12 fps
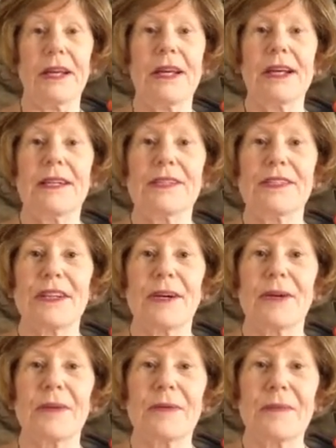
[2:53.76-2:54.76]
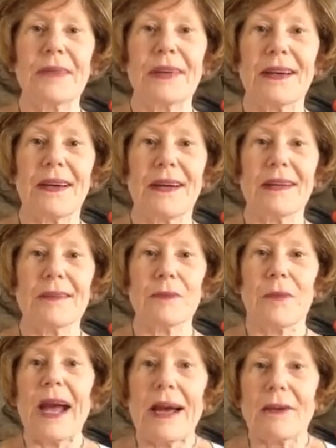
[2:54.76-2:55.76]
So, uh,
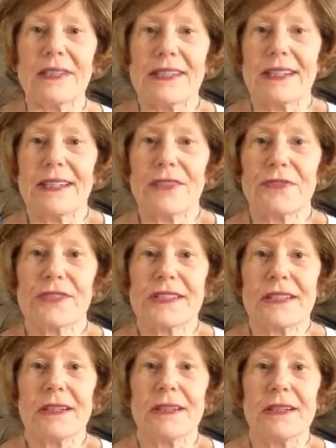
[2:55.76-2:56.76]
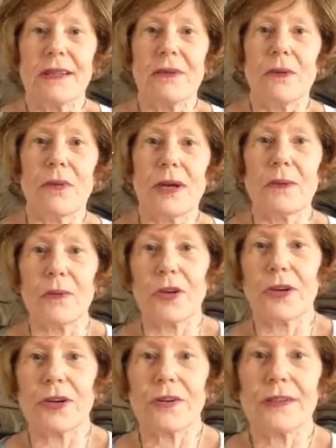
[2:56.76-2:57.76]
wow, isn't that interesting? One
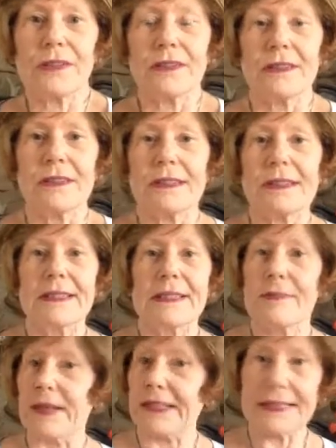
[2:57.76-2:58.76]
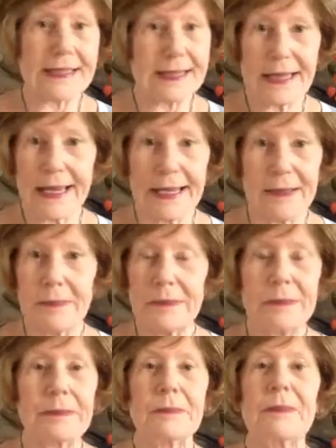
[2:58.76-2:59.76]
word, spelled the same,
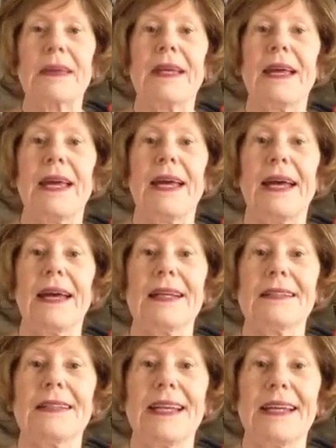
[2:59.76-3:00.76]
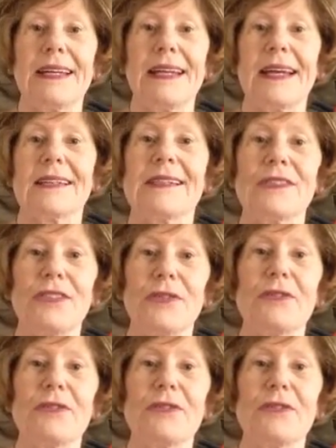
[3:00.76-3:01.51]
and yet it has two